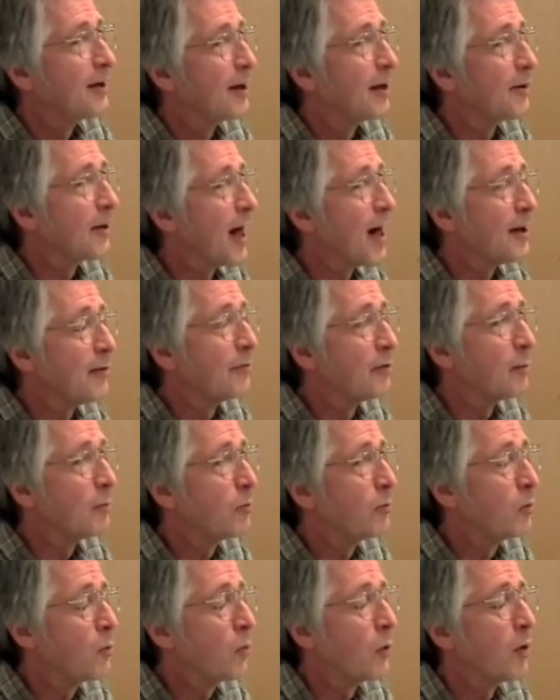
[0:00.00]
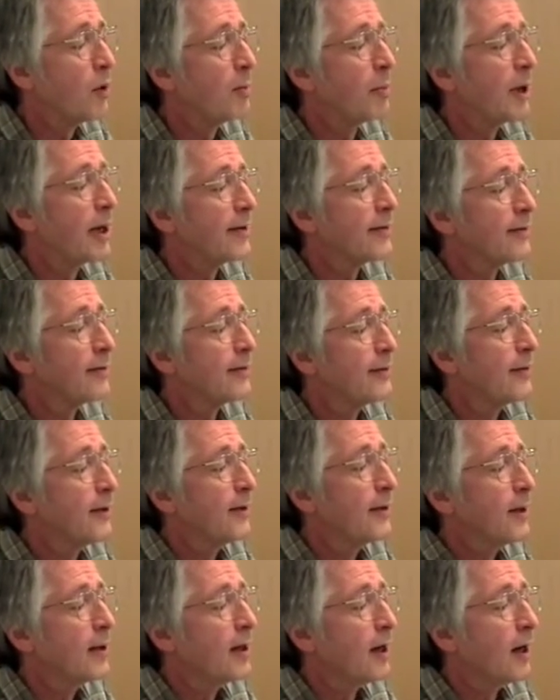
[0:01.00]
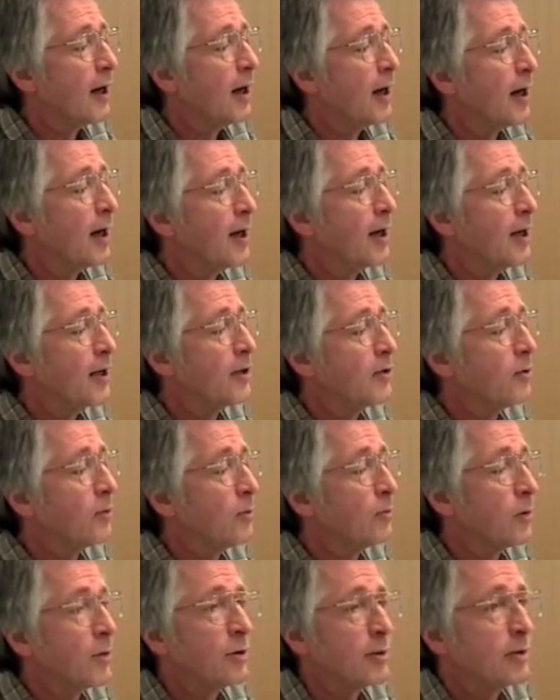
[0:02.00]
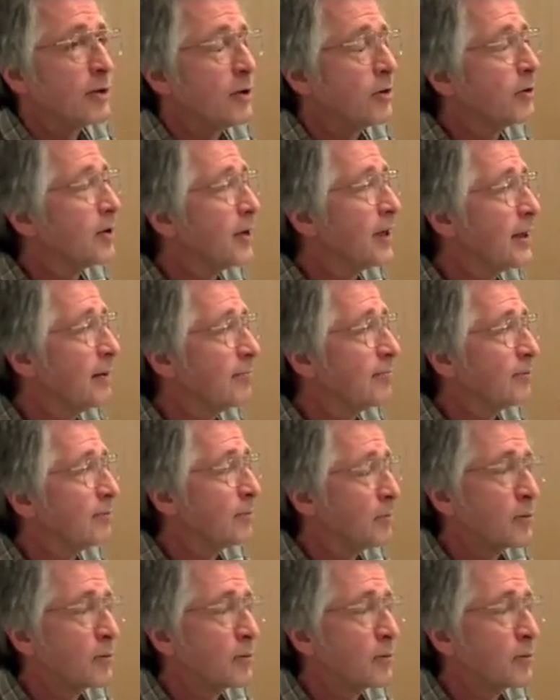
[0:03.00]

A lot of them were, but you can